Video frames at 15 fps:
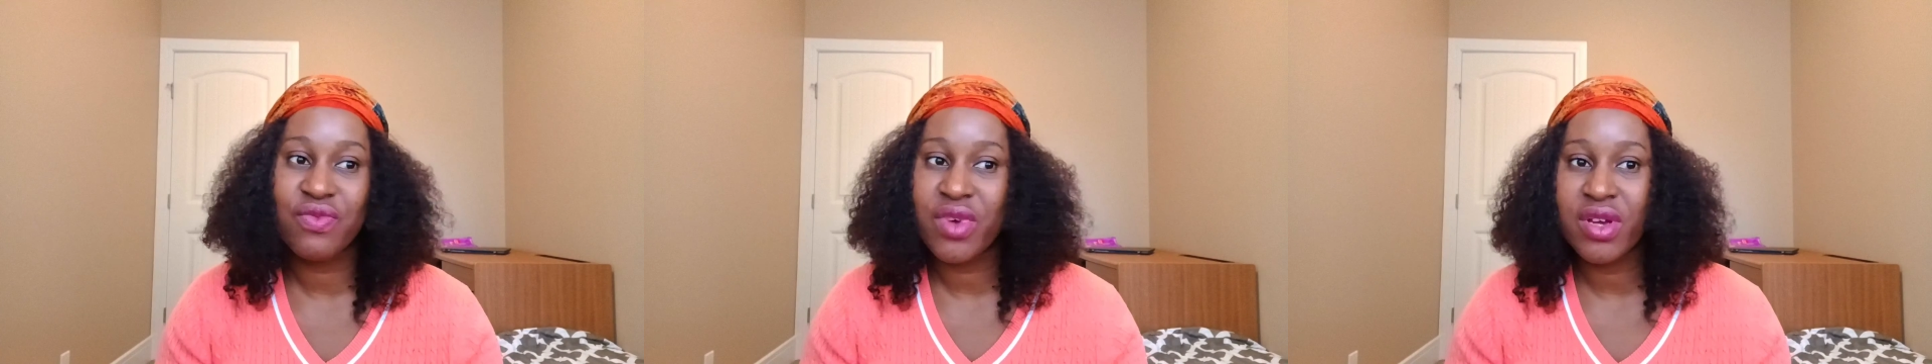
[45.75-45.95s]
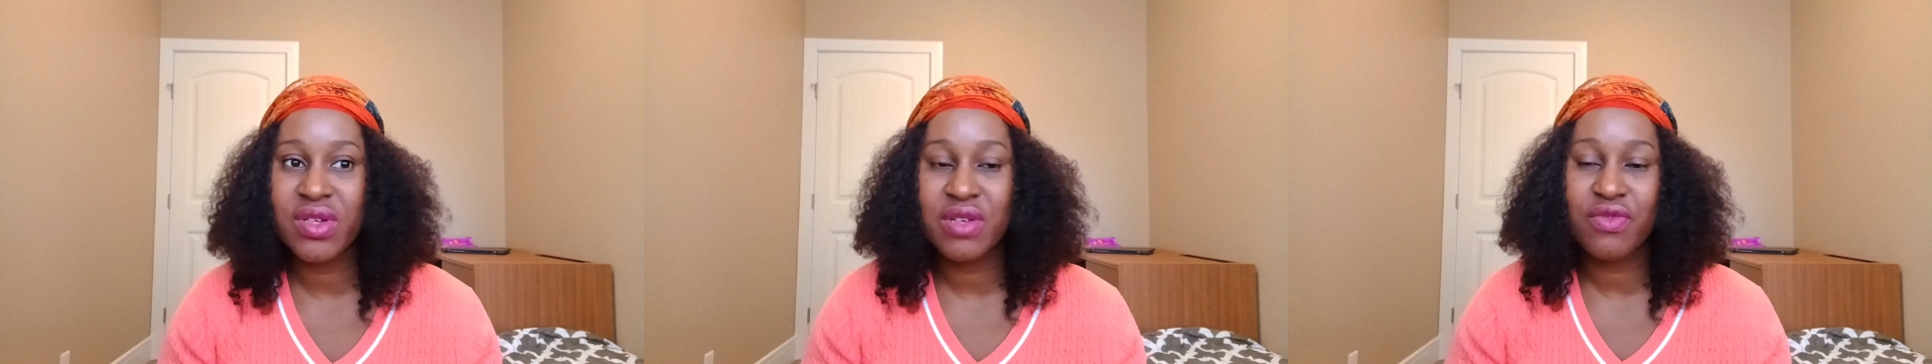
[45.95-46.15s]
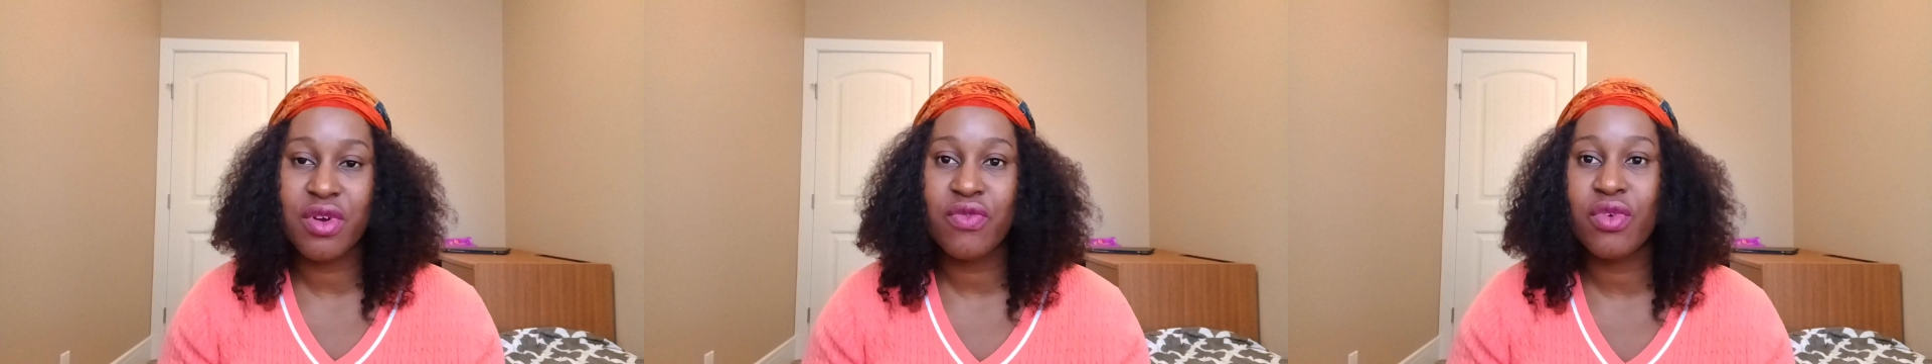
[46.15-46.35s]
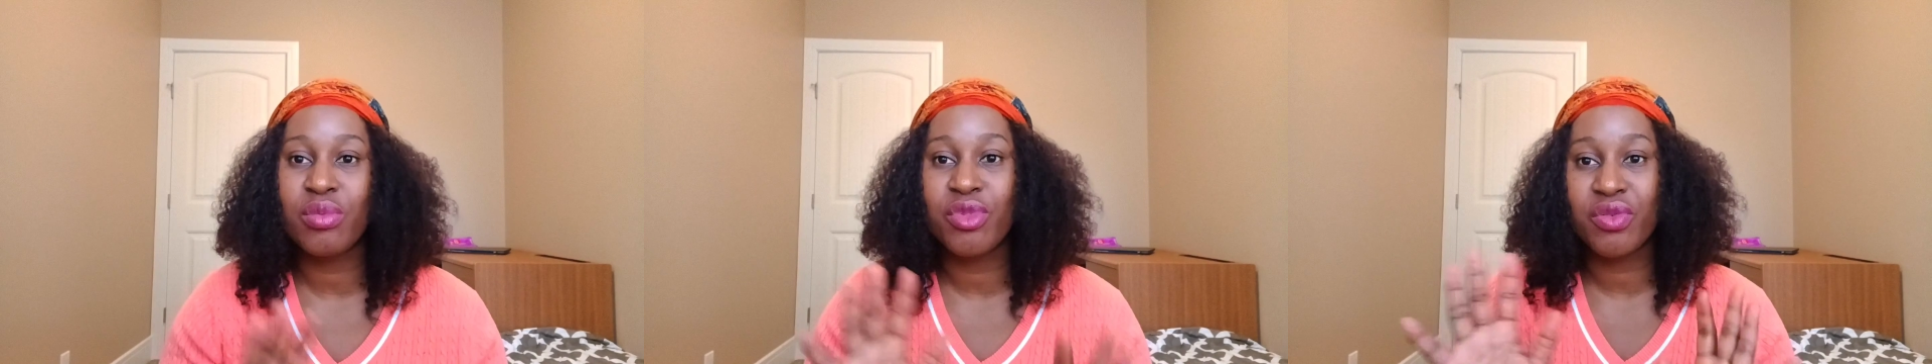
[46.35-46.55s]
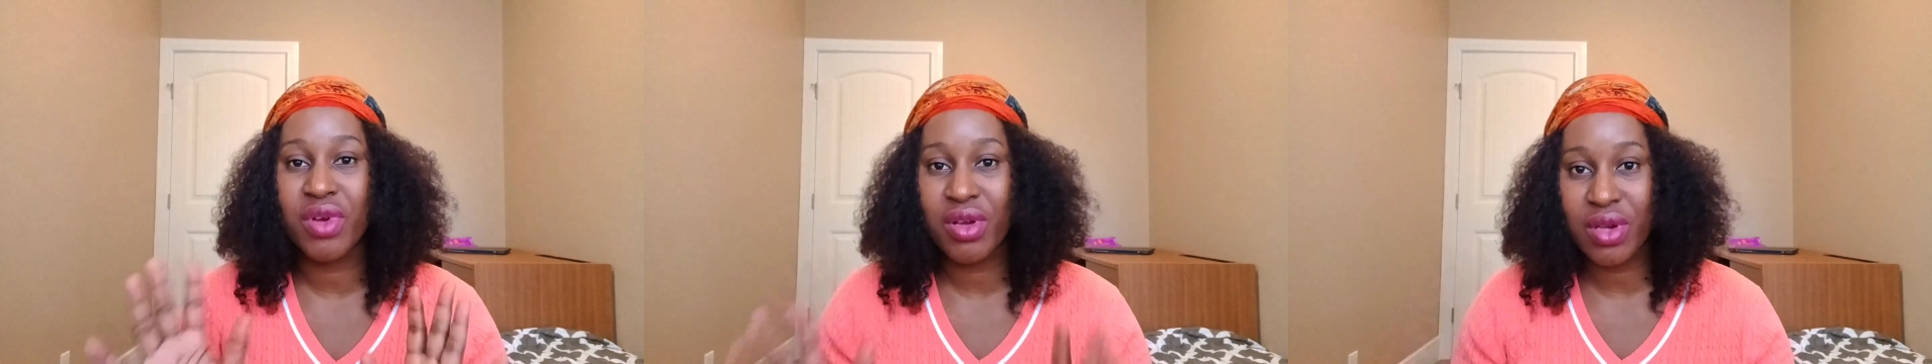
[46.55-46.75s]
very different from
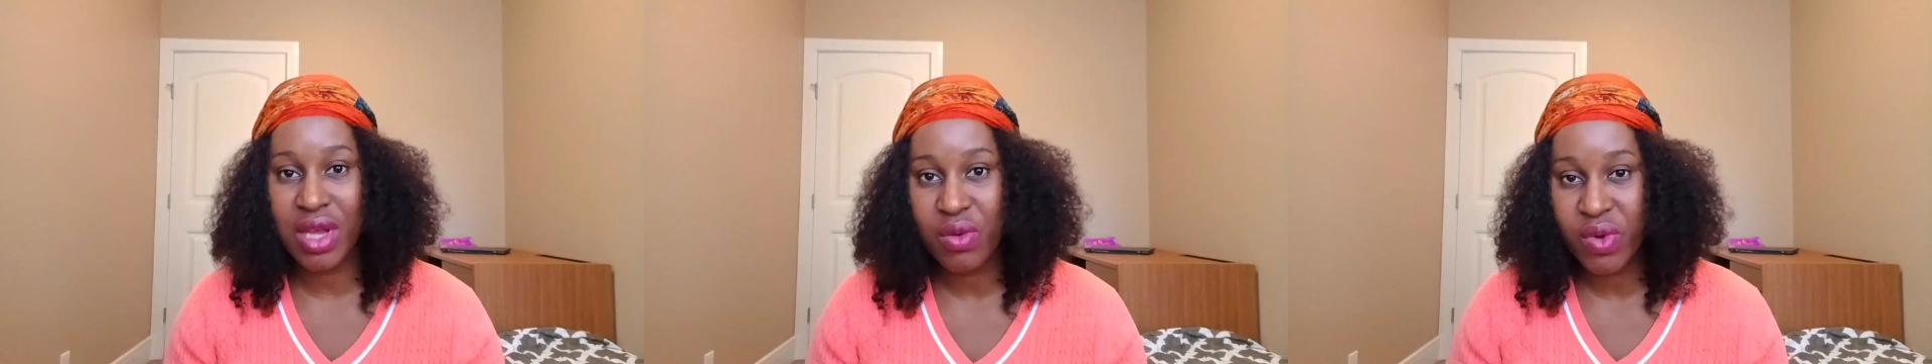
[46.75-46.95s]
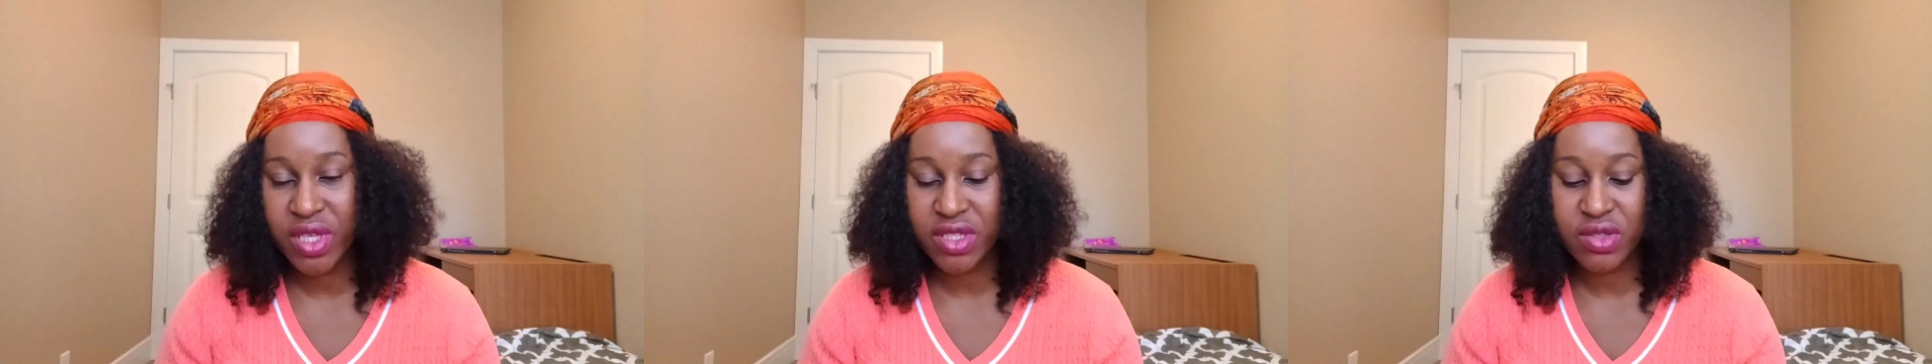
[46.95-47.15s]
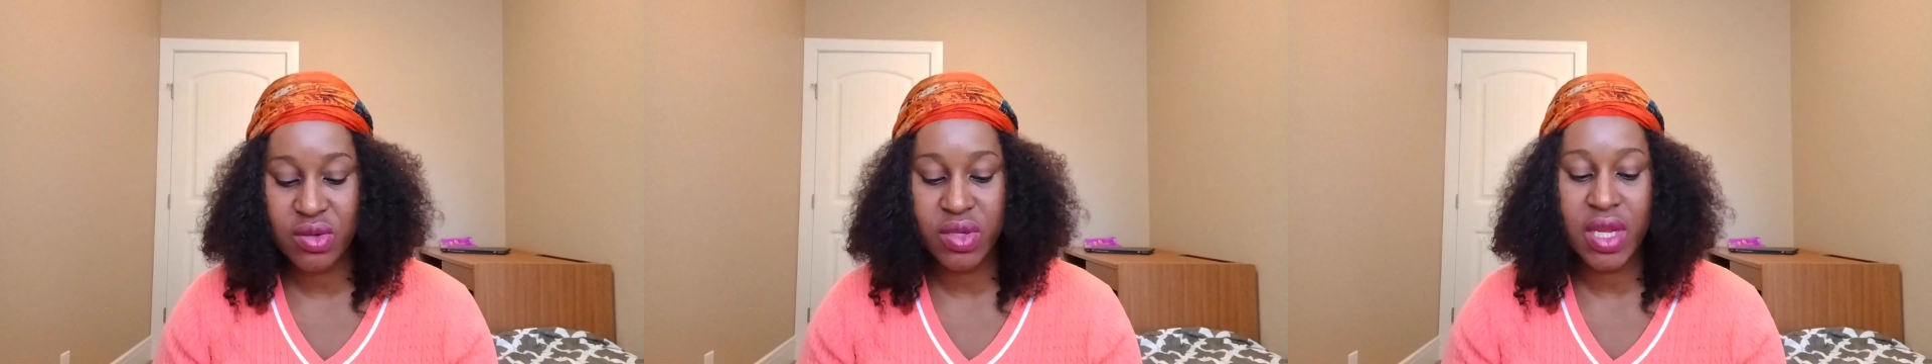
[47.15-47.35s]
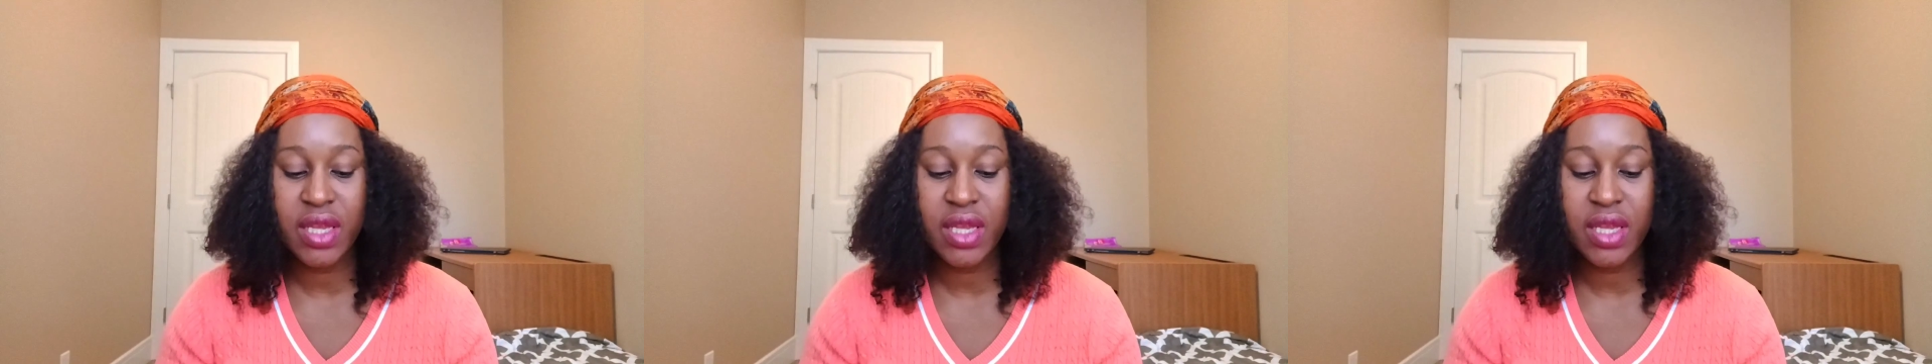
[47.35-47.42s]
the regular way it's done.